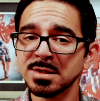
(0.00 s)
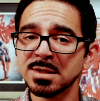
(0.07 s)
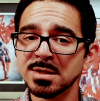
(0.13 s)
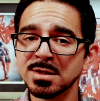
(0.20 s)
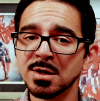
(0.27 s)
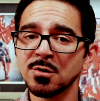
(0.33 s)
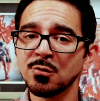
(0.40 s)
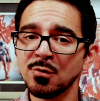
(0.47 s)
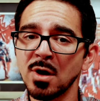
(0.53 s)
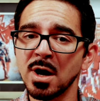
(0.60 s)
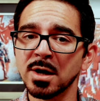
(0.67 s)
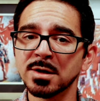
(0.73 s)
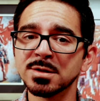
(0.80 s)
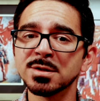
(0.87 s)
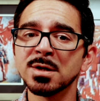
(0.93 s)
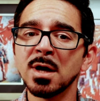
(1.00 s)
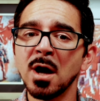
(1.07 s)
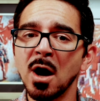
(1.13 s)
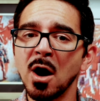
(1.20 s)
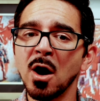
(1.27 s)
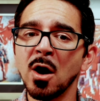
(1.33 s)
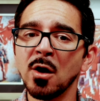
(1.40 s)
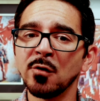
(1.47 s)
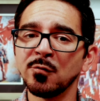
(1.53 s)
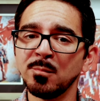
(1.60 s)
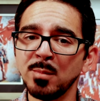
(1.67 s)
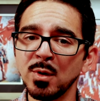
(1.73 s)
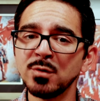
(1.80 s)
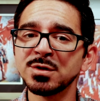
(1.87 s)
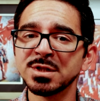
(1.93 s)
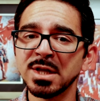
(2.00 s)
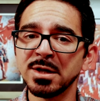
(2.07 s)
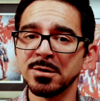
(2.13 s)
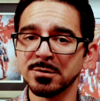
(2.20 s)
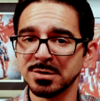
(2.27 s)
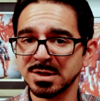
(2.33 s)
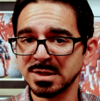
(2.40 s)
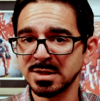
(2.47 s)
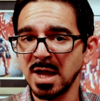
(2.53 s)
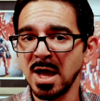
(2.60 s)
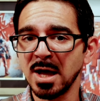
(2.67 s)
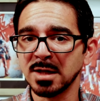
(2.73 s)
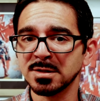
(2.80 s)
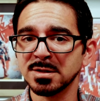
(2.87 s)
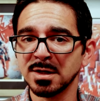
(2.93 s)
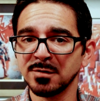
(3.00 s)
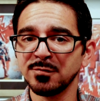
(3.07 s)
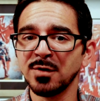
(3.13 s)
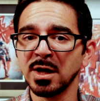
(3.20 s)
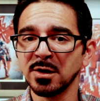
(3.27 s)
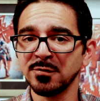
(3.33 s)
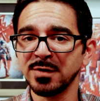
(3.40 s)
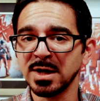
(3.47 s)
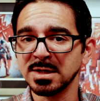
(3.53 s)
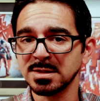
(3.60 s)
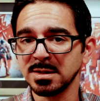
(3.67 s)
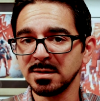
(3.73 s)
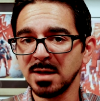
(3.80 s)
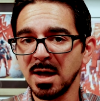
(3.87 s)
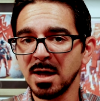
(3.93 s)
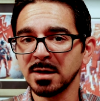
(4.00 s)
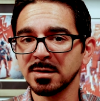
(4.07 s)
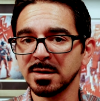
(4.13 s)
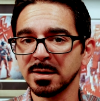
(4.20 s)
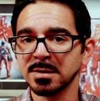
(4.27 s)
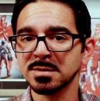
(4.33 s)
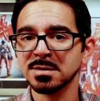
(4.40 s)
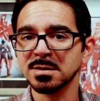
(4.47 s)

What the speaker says: is the crux of boosting your stats in Final Fantasy Tactics.